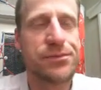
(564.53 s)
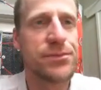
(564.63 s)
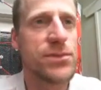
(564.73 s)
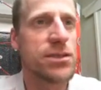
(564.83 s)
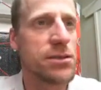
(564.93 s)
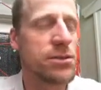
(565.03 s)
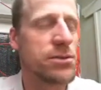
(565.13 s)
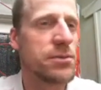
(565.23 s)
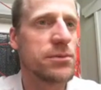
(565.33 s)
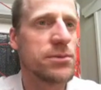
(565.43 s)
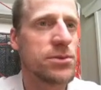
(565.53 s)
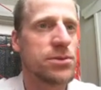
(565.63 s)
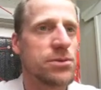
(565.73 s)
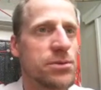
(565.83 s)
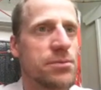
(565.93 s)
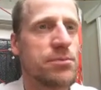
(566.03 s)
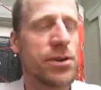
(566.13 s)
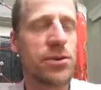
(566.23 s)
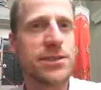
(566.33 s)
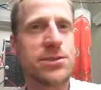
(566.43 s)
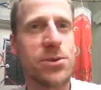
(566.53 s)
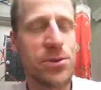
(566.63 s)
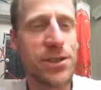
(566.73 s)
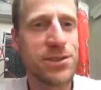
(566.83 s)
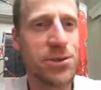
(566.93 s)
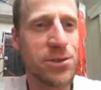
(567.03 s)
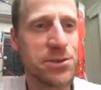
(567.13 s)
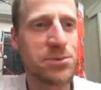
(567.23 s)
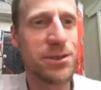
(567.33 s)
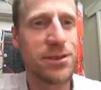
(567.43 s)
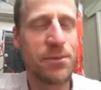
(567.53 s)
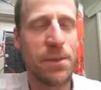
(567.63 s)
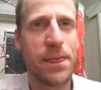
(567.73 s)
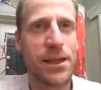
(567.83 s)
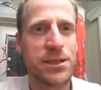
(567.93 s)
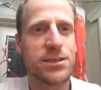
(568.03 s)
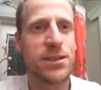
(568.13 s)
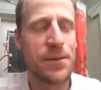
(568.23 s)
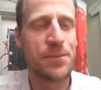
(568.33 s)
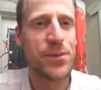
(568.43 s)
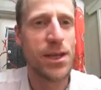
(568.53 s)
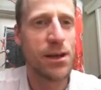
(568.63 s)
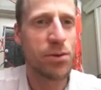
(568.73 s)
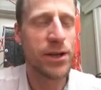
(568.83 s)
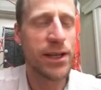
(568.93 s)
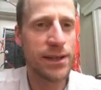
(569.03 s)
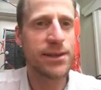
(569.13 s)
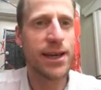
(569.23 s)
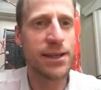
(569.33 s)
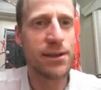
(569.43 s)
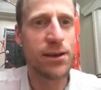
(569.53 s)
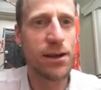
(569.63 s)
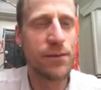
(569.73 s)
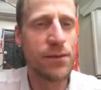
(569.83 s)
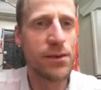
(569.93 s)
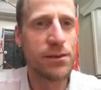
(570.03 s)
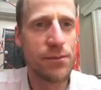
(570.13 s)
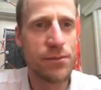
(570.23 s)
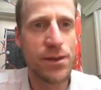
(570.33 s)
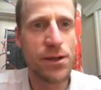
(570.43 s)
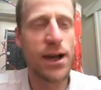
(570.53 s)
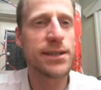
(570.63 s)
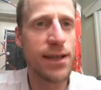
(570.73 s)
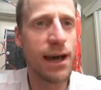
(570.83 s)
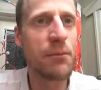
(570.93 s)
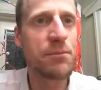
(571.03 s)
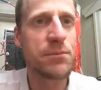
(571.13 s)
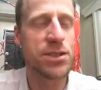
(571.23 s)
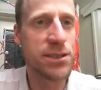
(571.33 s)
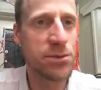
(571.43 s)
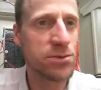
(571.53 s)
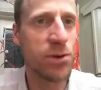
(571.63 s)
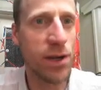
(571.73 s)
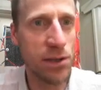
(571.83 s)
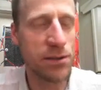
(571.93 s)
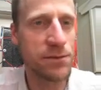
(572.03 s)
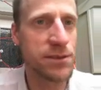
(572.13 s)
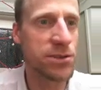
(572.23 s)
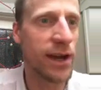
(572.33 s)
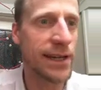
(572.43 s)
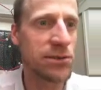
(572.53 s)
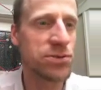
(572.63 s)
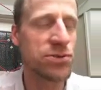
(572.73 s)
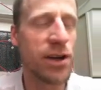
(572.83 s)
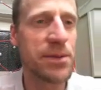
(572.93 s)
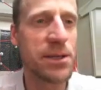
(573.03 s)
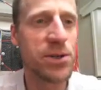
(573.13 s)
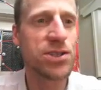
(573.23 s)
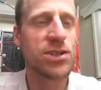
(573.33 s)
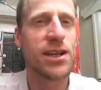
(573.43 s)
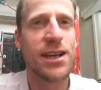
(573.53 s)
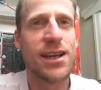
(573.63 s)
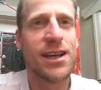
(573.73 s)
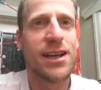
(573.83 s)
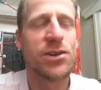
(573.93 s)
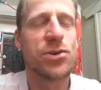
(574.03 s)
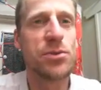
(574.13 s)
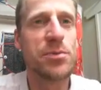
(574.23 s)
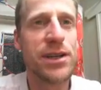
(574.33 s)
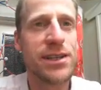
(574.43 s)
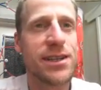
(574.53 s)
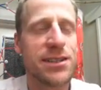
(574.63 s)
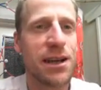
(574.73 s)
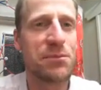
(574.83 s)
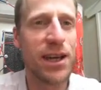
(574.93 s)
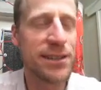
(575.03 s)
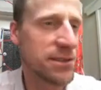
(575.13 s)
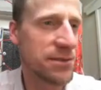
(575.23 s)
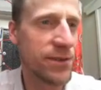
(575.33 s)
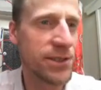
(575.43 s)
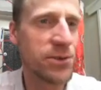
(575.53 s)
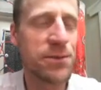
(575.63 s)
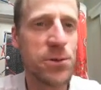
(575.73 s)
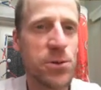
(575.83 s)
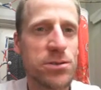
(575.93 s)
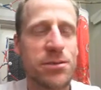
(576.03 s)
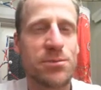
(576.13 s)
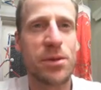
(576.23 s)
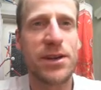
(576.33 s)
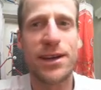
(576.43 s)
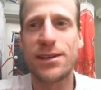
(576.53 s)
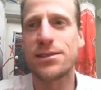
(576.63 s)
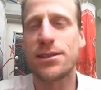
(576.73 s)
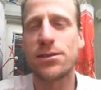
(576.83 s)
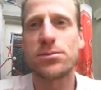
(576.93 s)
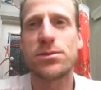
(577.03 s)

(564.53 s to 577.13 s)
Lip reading: So here, this is the waveguide distance along the waveguide here, and then time in the vertical dimension. And just to progress through all these talks, let's point out that